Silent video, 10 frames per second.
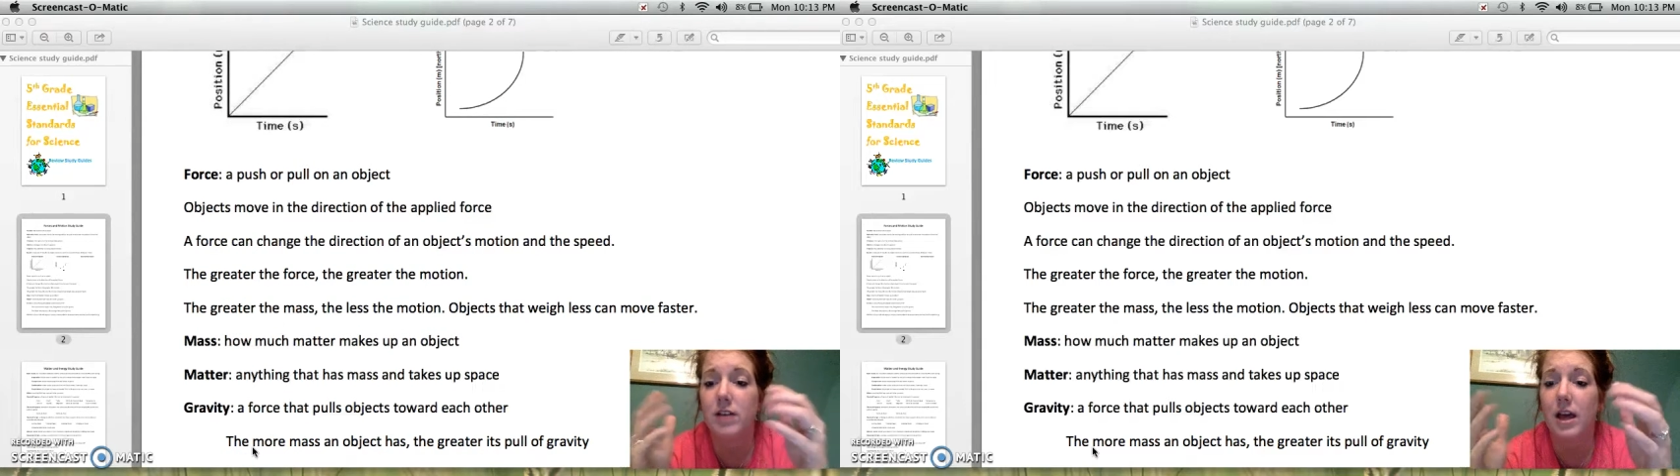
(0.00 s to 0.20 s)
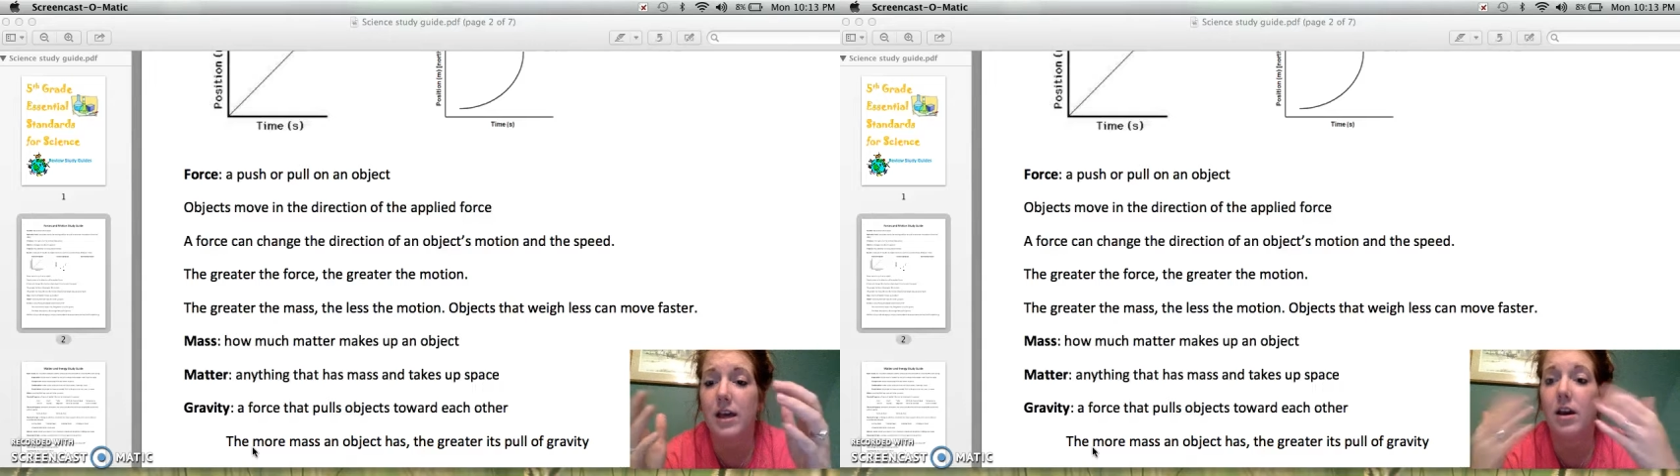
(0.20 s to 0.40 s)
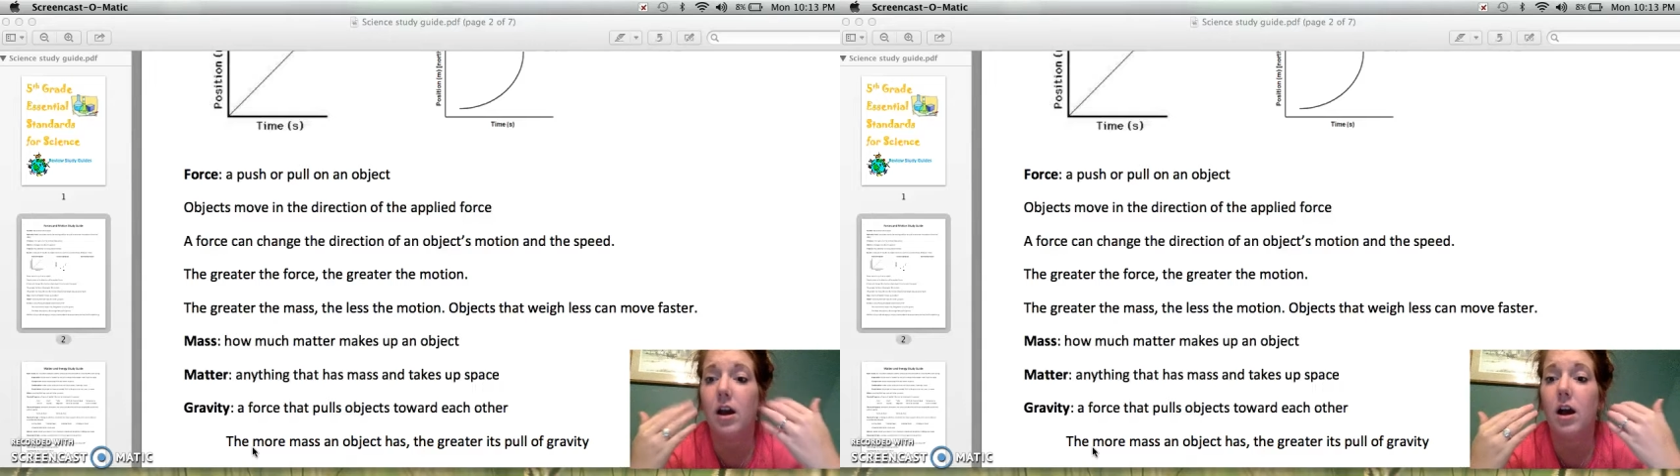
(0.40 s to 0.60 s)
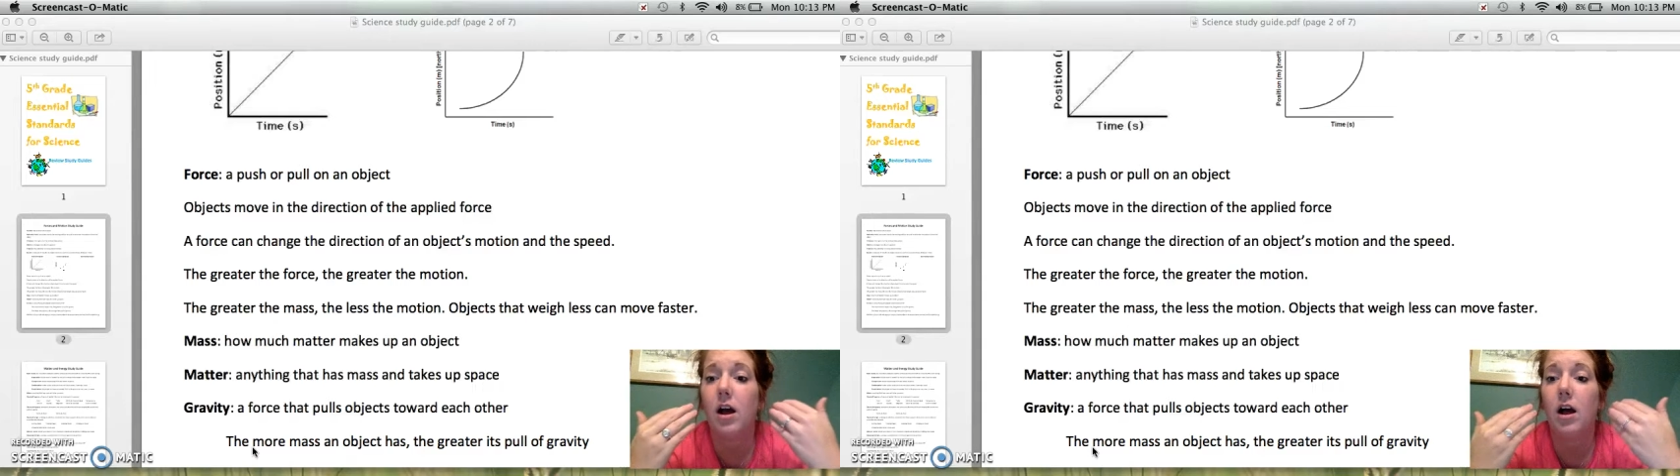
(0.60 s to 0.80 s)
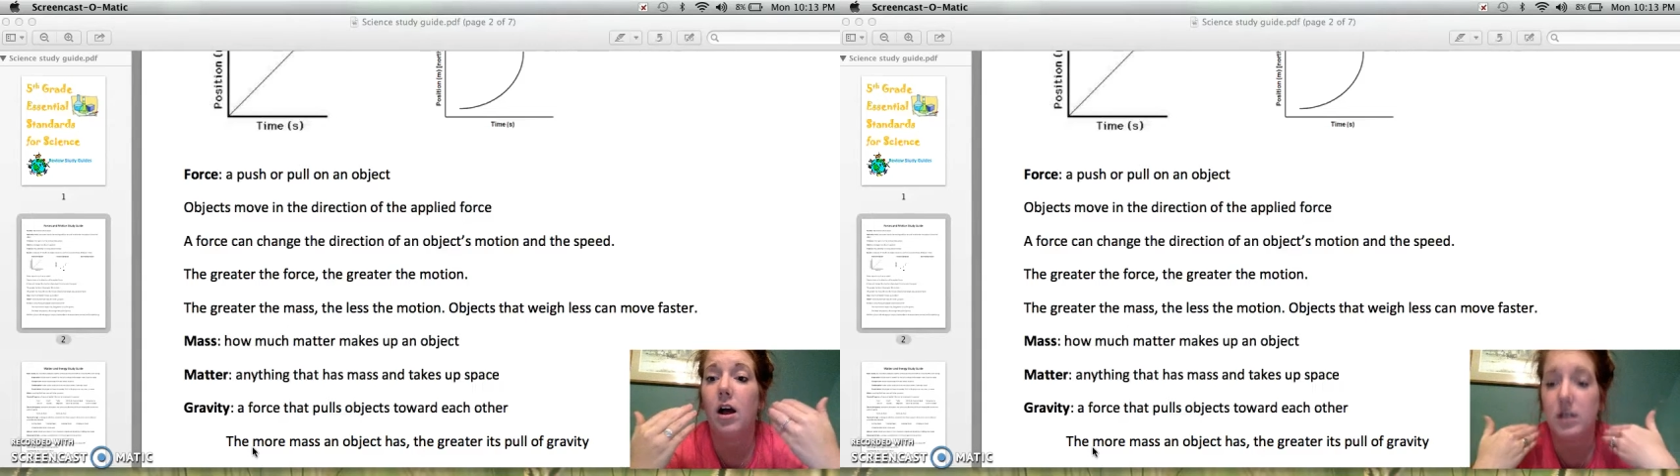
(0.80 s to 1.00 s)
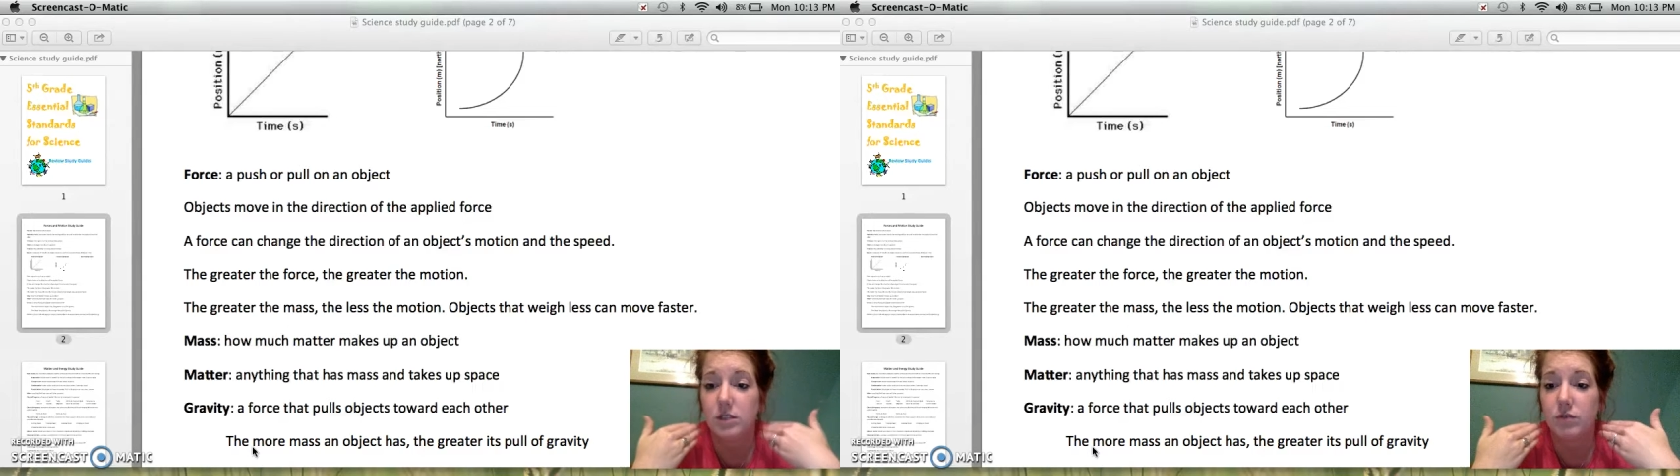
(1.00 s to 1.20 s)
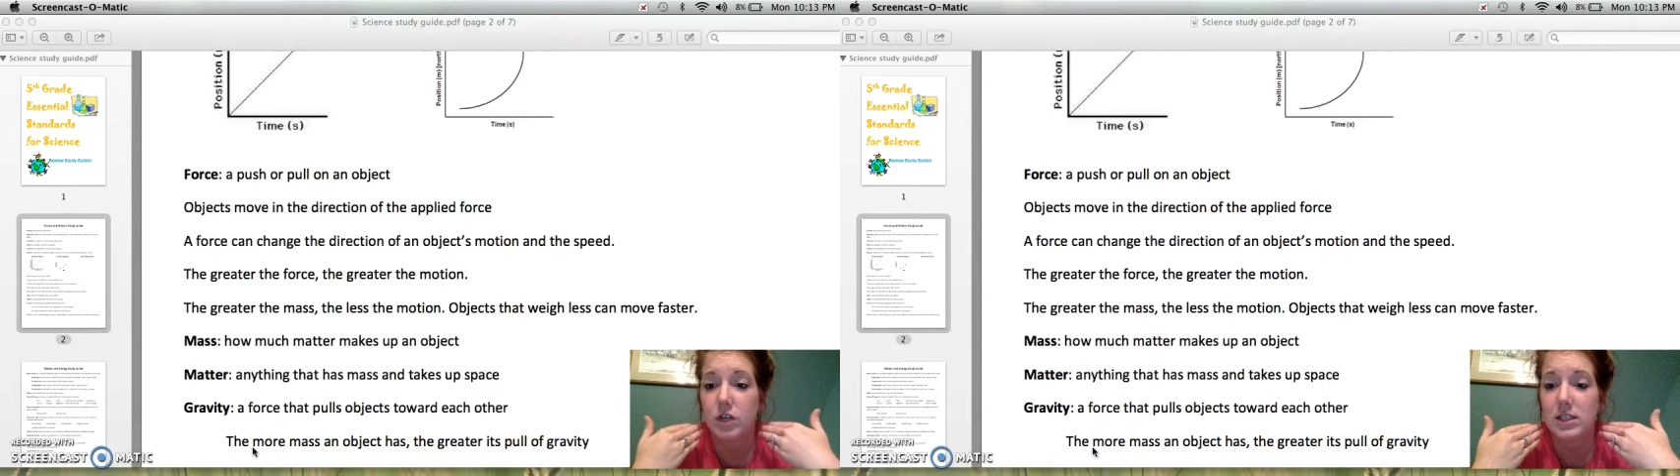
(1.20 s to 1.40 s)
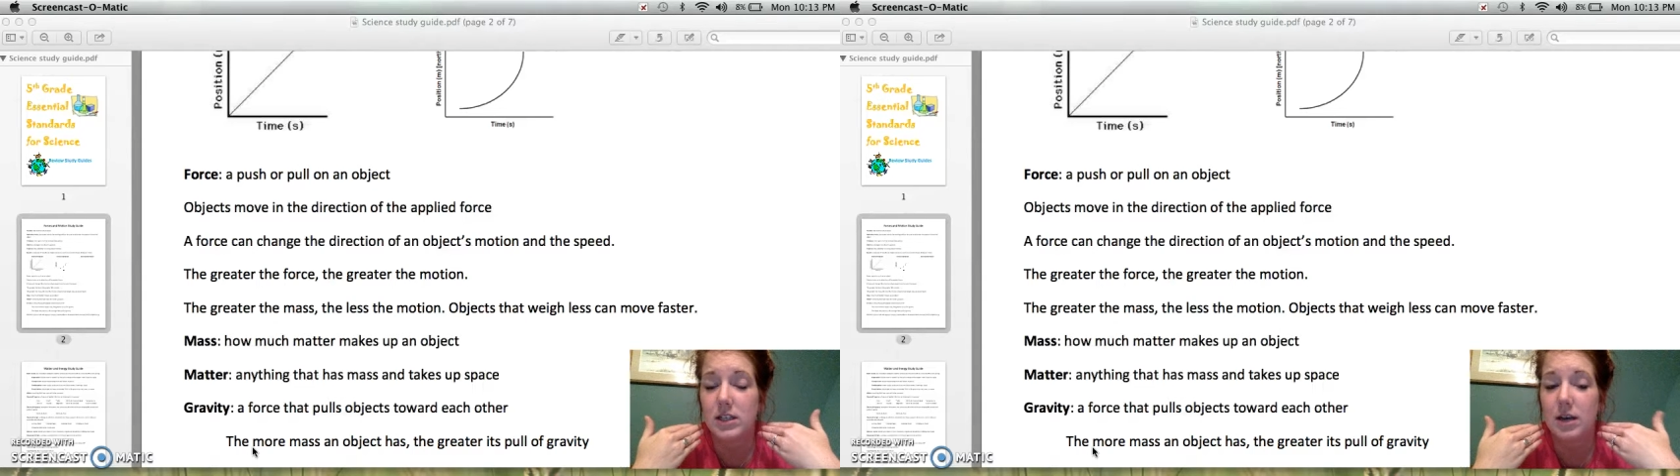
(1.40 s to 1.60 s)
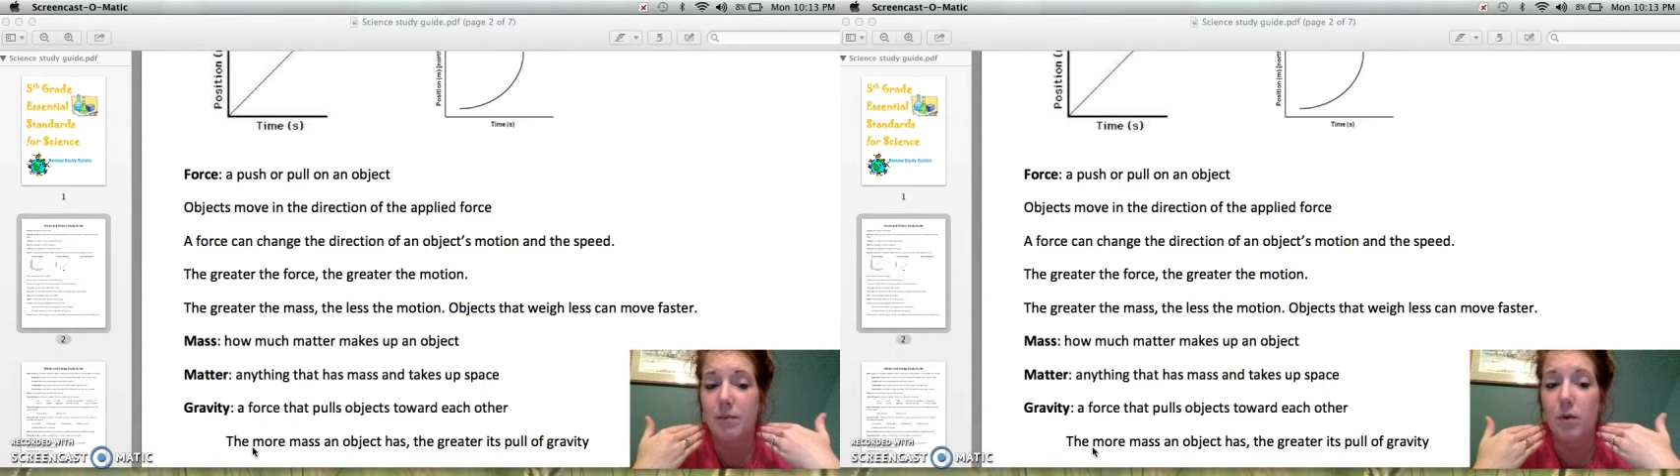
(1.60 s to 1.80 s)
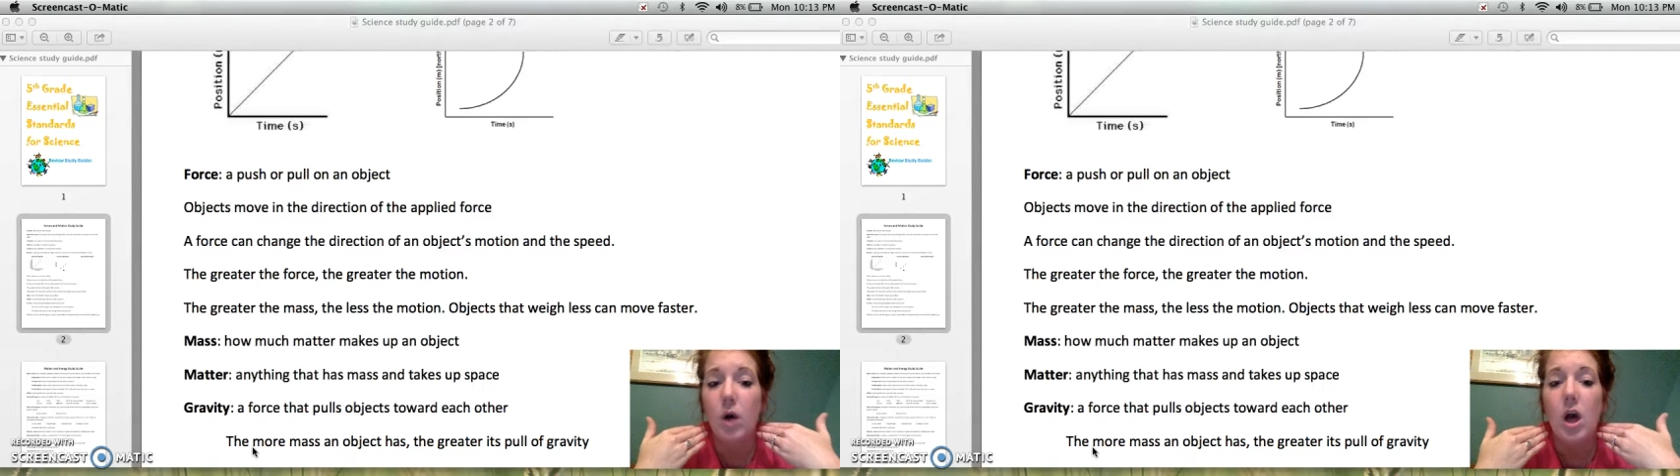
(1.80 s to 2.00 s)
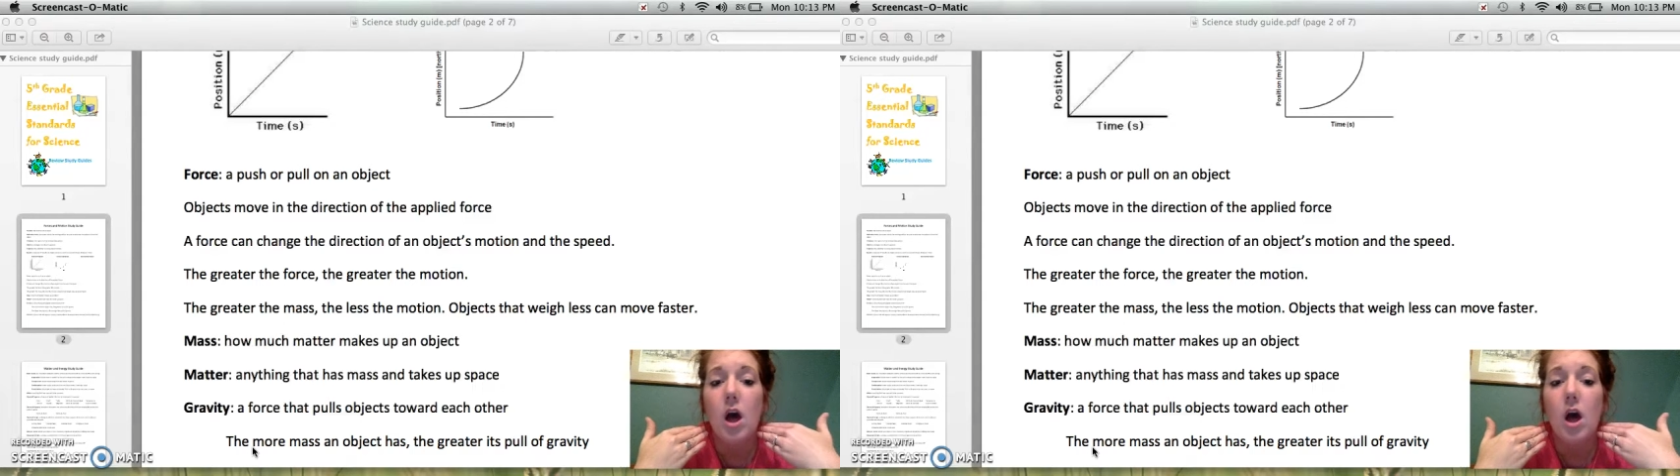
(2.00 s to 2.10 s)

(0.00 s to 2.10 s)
like us, for example,